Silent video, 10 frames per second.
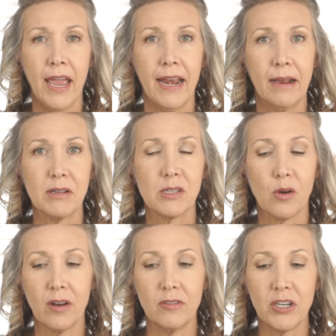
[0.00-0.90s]
and I was
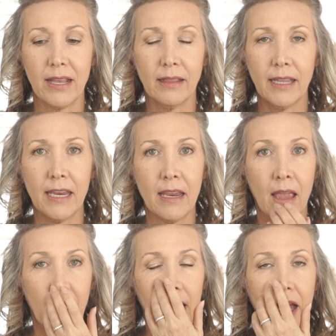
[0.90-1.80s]
sort of gently
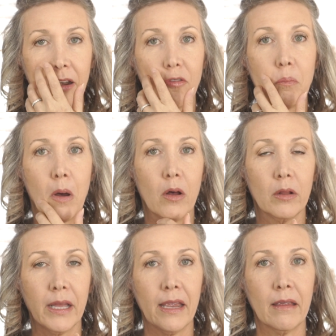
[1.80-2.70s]
kind of
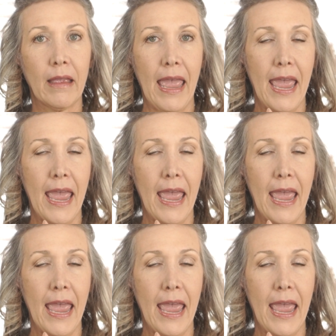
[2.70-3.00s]
pulling